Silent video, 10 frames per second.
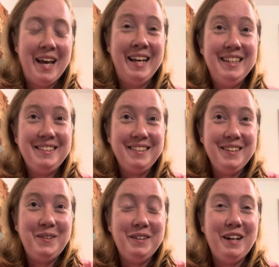I think it's really
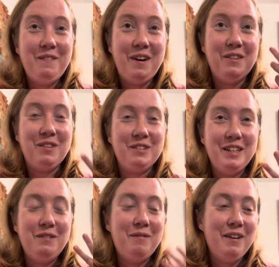cool that I found three
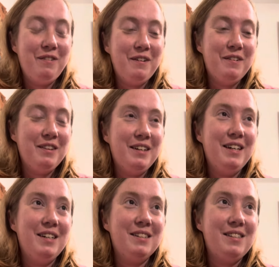of my favorite
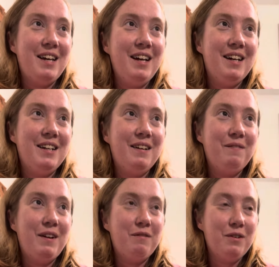things, and I've
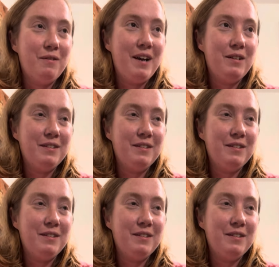never read or